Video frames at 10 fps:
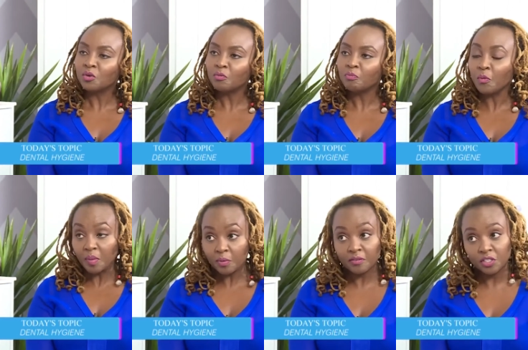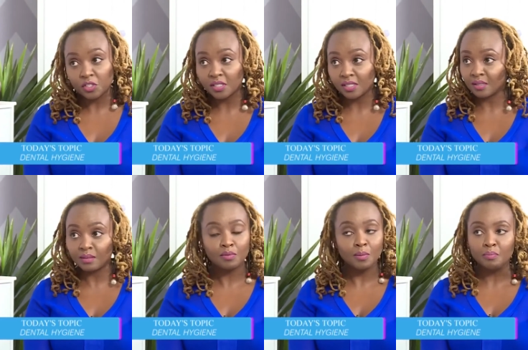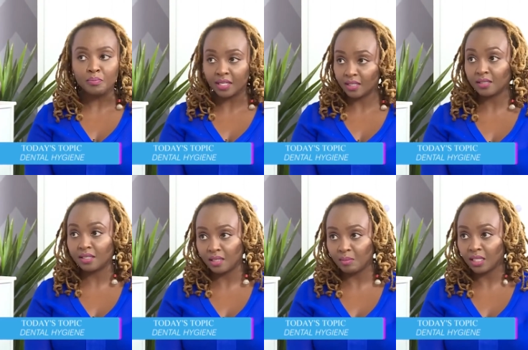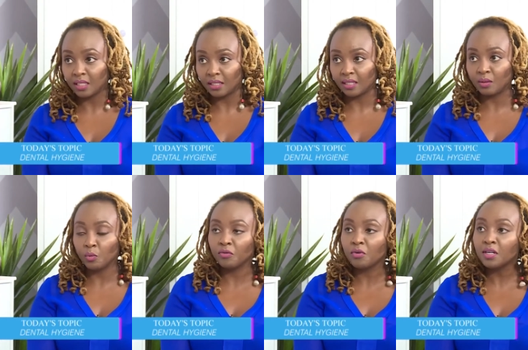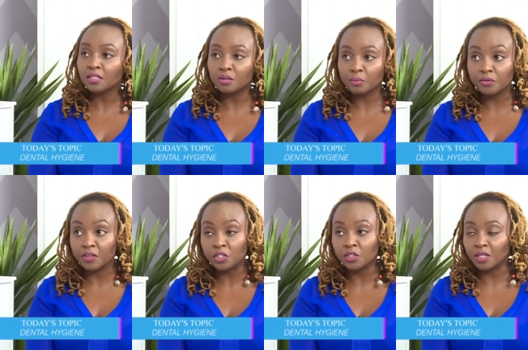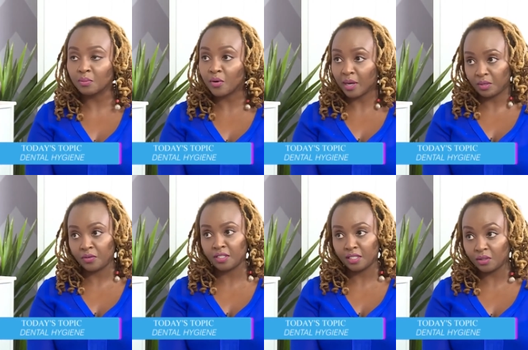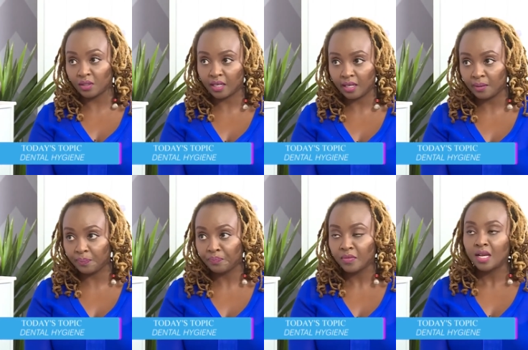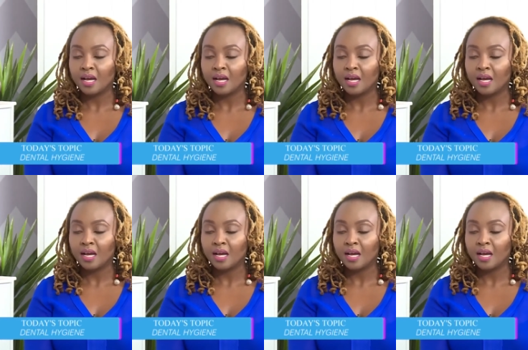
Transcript: So for me, prevention is the biggest thing in my clinic. Right. We focus on prevention and primary dental care.